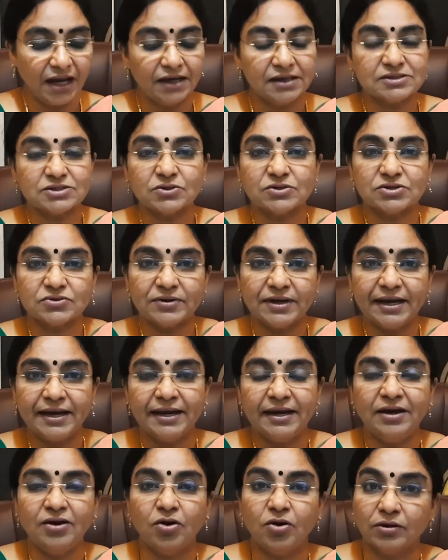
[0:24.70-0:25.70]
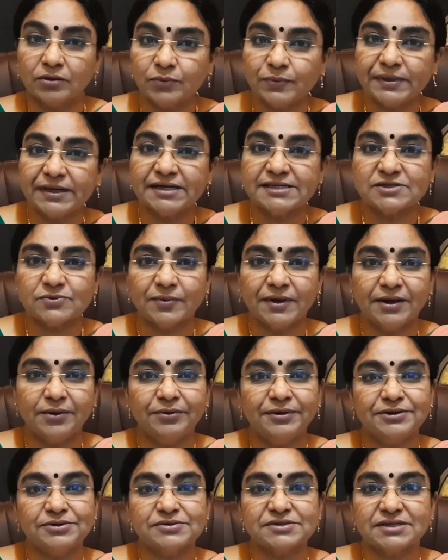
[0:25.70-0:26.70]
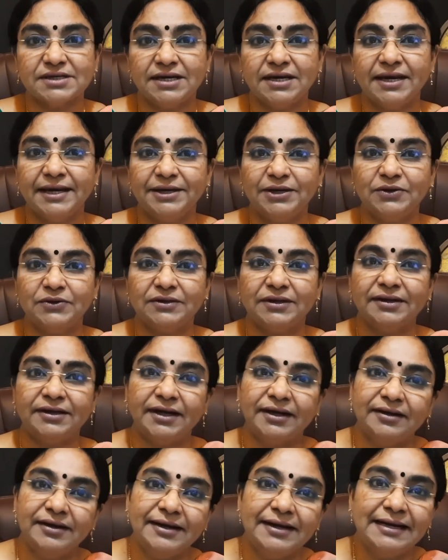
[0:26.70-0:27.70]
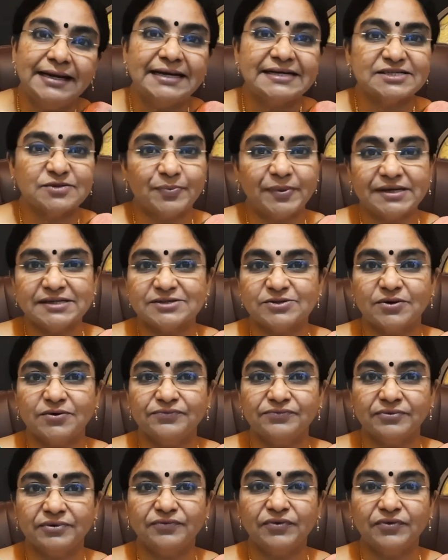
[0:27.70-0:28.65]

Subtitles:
So today onwards we are going to get into the technical aspects of,